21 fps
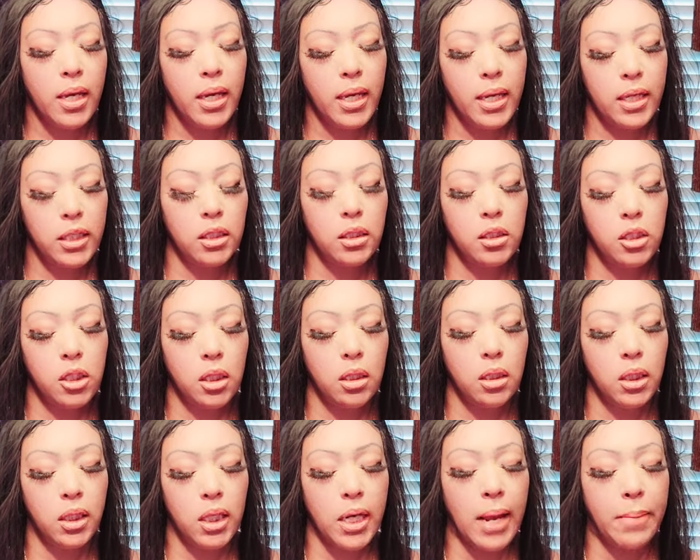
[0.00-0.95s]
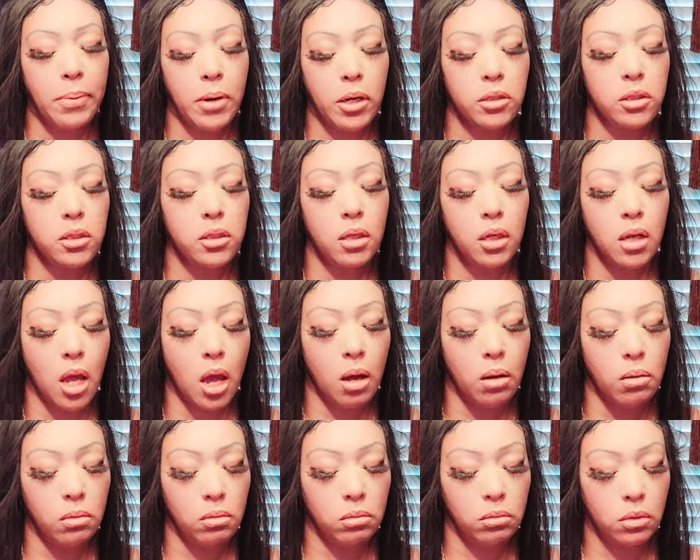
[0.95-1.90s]
is to leave that person
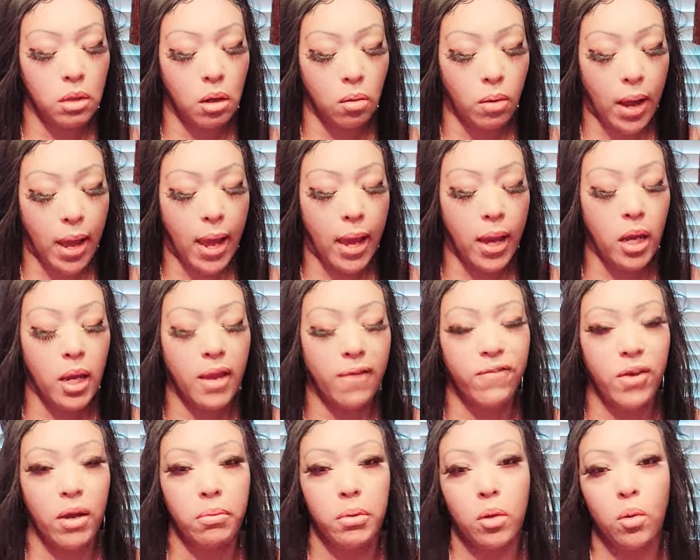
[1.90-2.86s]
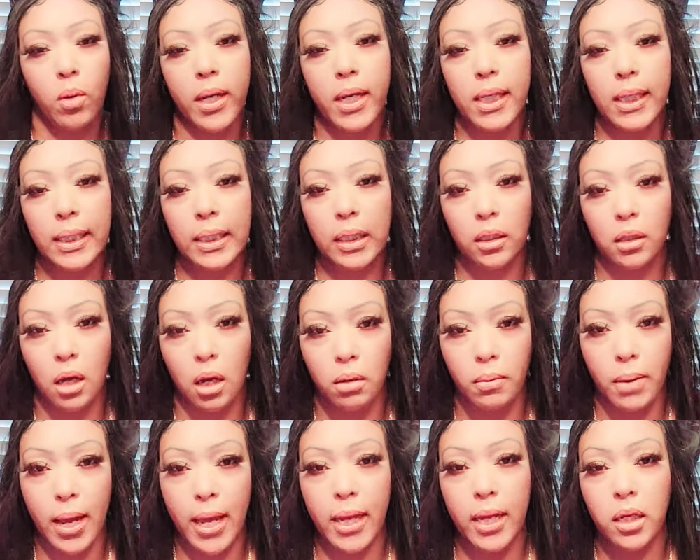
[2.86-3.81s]
alone, okay? And very quickly, all
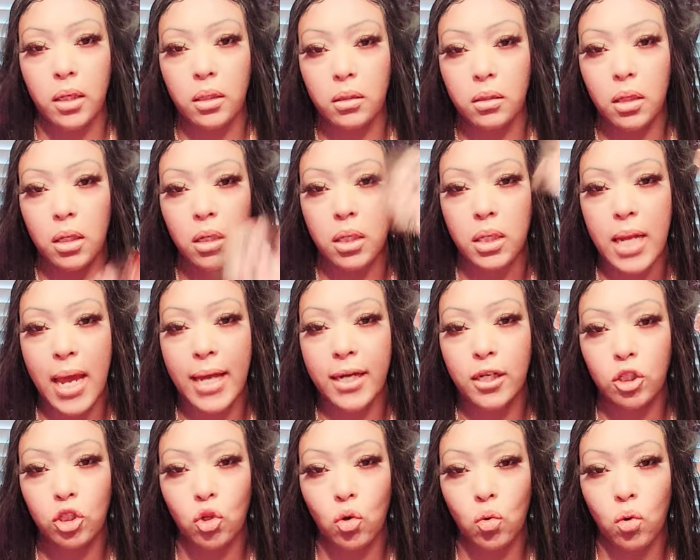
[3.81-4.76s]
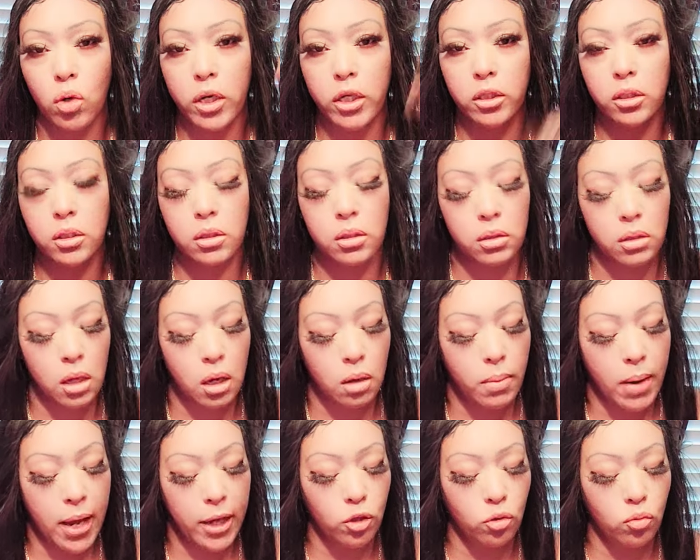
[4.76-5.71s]
right? Knight of Swords. All
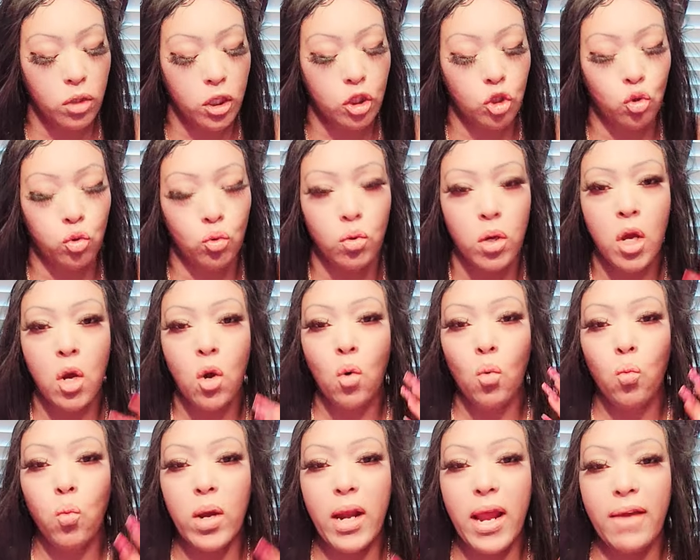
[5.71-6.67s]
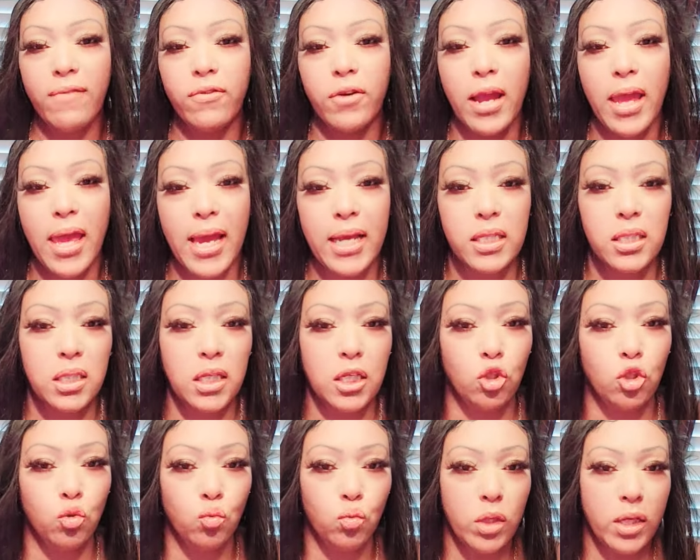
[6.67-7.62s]
right. You need to, whatever
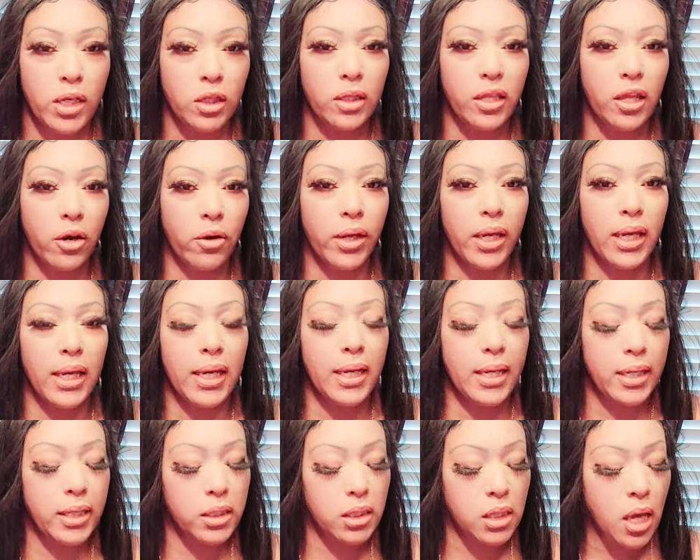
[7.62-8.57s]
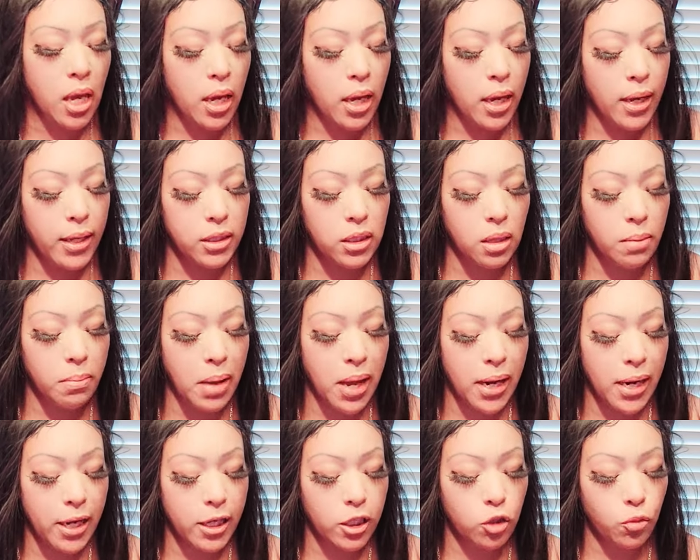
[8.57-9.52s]
exit you need, there is, if
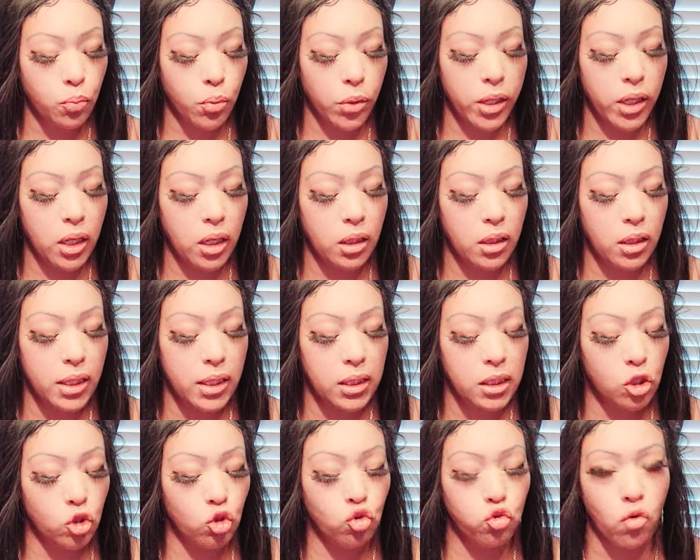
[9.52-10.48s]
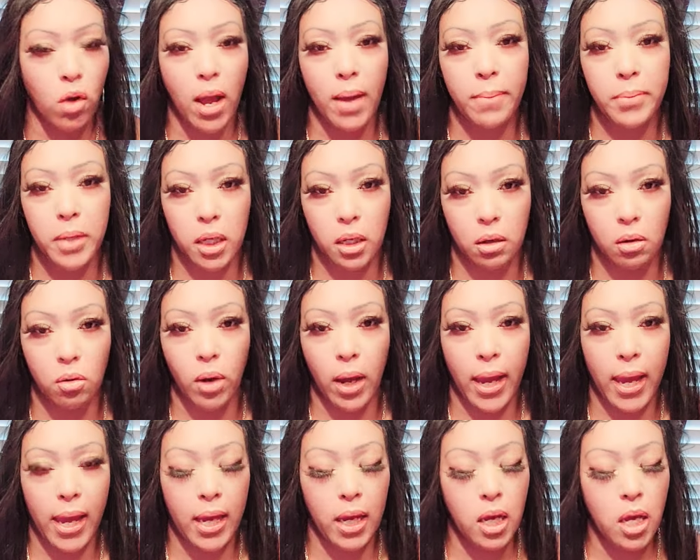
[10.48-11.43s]
somebody is bringing this drama,
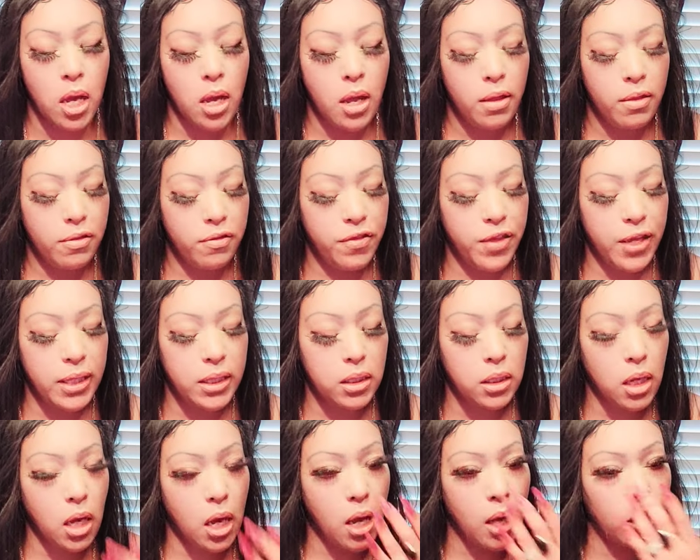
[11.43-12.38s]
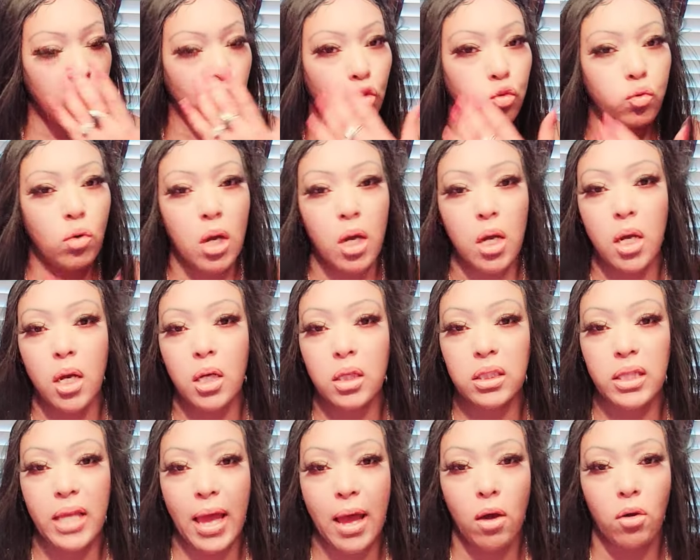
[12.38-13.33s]
okay, this uh,
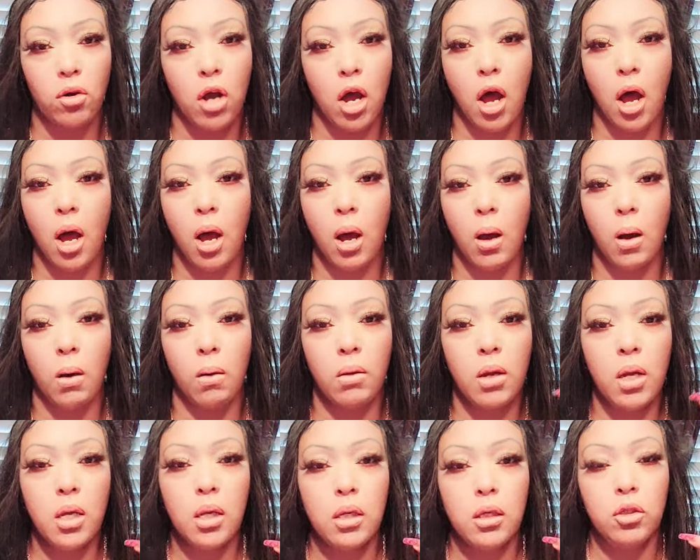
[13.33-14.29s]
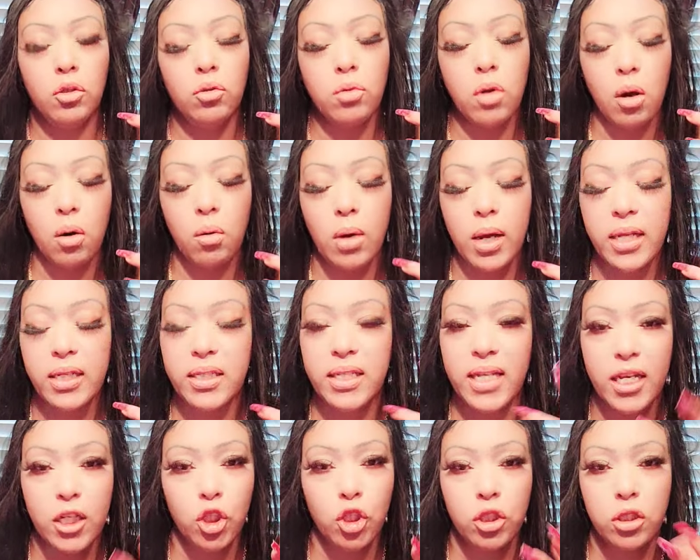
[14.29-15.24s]
drugs, alcohol, you know,
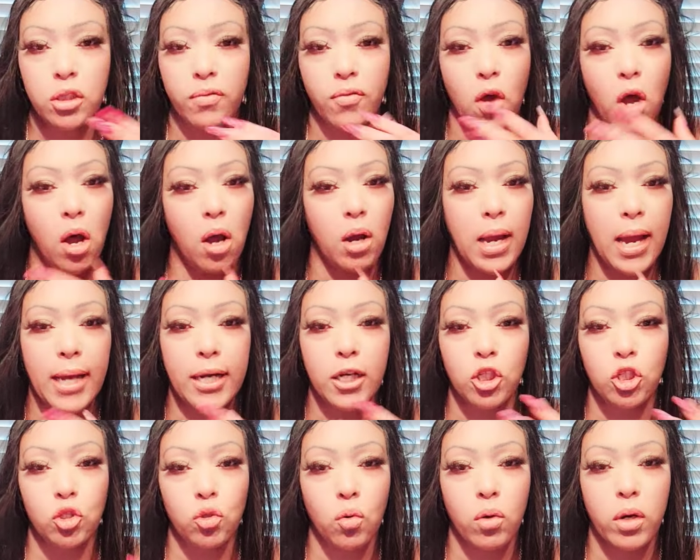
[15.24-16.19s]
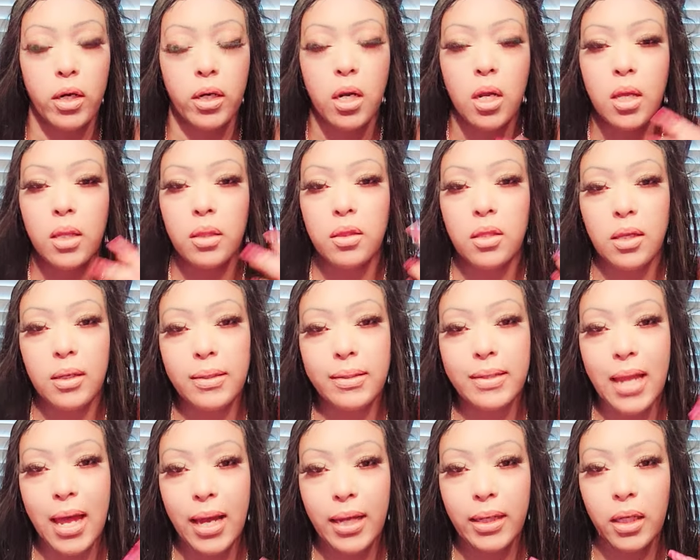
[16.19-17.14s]
addictions of all kind of sort, the
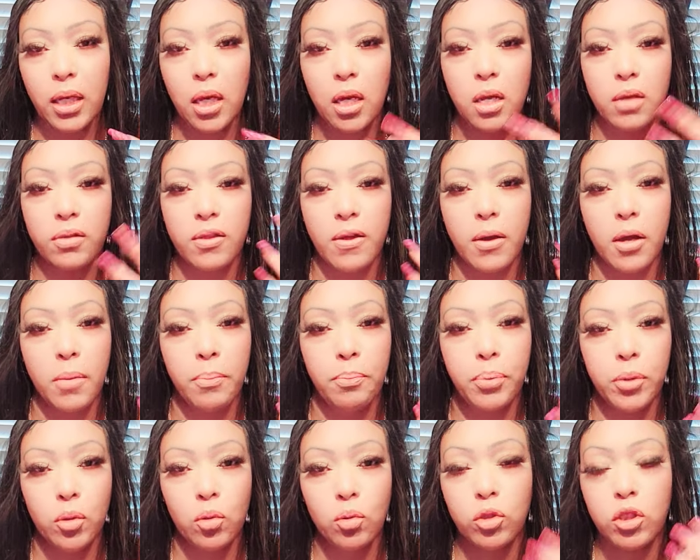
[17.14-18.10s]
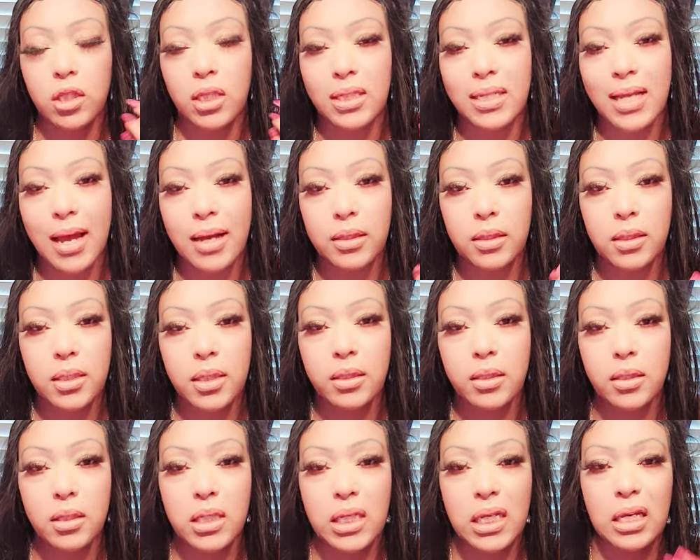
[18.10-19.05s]
lying, the abuse, the
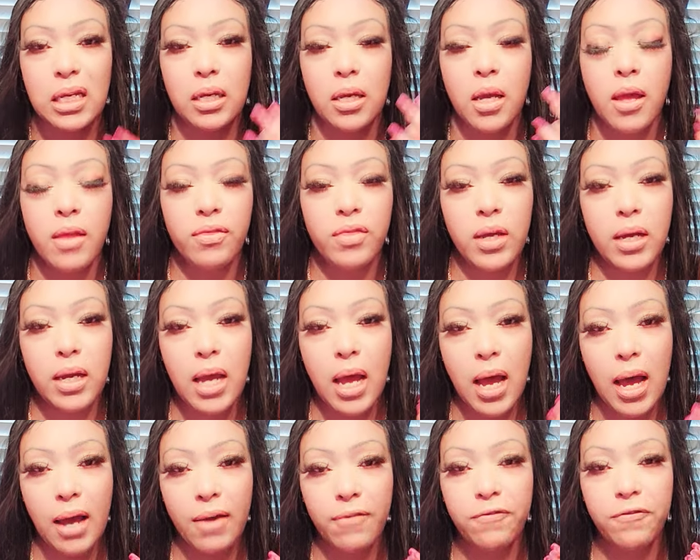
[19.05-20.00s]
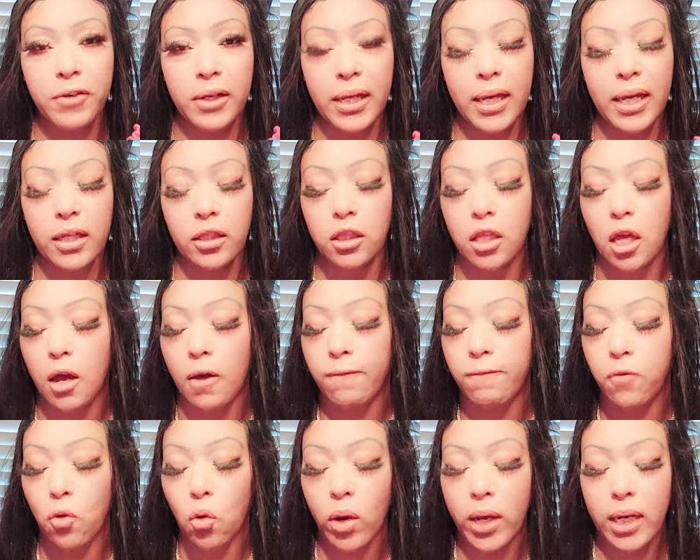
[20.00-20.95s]
toxicity, the conflict, the
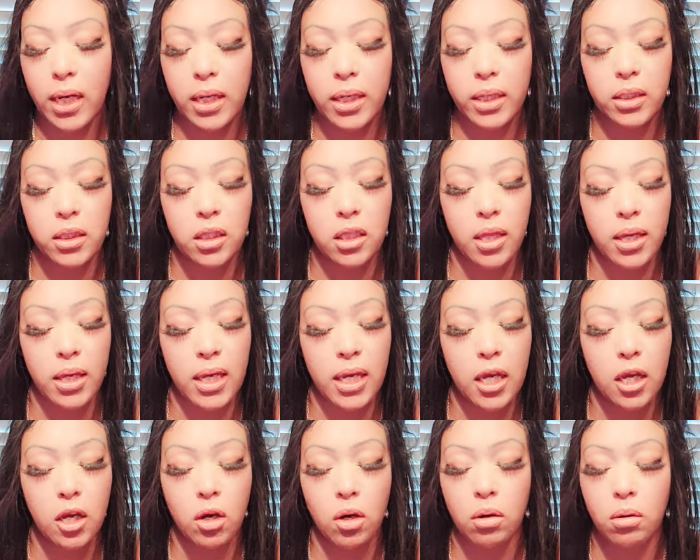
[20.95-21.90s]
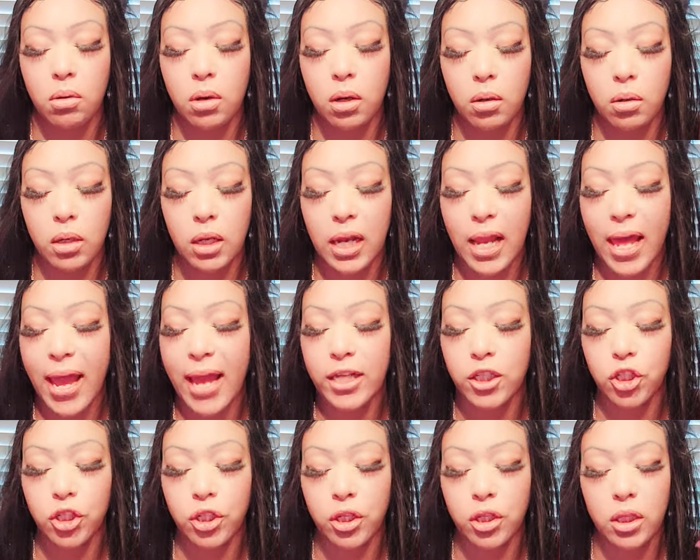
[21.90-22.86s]
avoidance, the ego
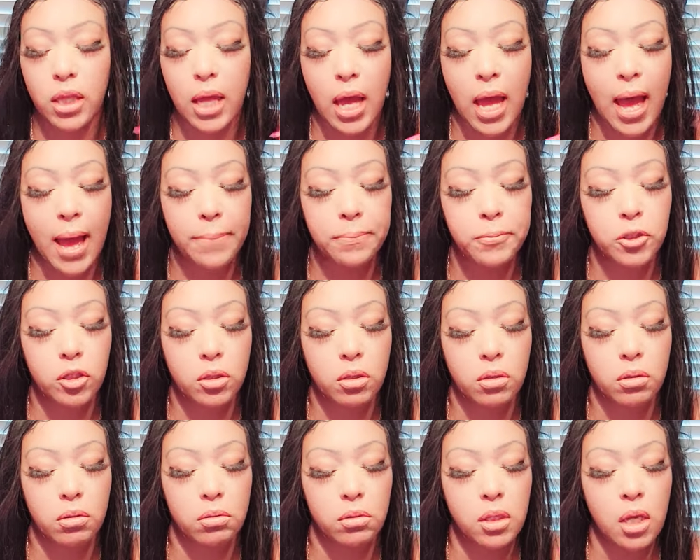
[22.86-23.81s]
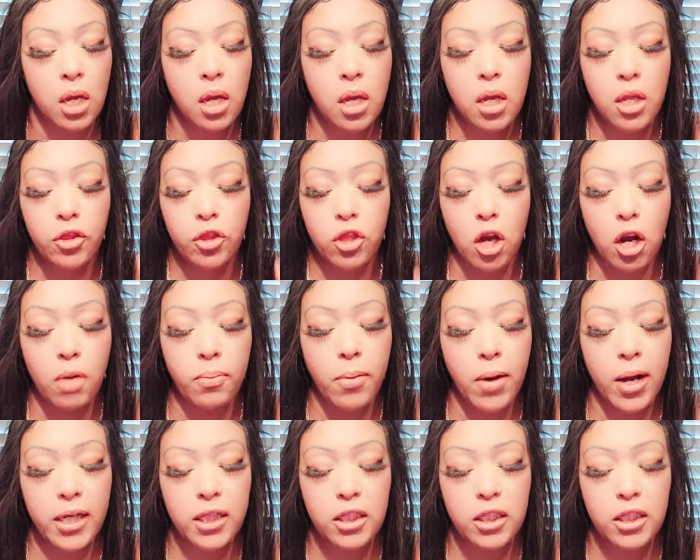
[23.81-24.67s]
clashing, the obstacles, third party